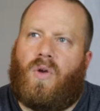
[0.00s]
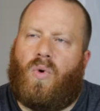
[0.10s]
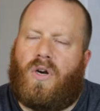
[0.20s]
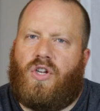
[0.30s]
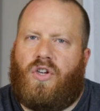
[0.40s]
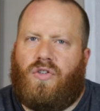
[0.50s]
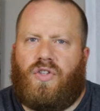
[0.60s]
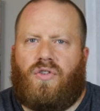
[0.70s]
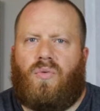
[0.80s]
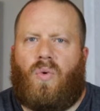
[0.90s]
Where you
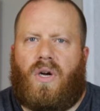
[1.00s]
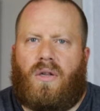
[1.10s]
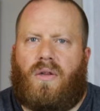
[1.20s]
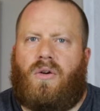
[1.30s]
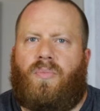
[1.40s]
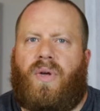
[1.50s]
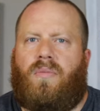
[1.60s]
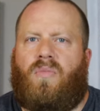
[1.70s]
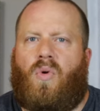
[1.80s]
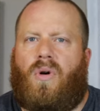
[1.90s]
do want a little
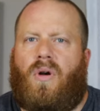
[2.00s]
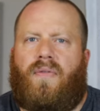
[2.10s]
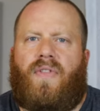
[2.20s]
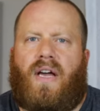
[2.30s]
bit more of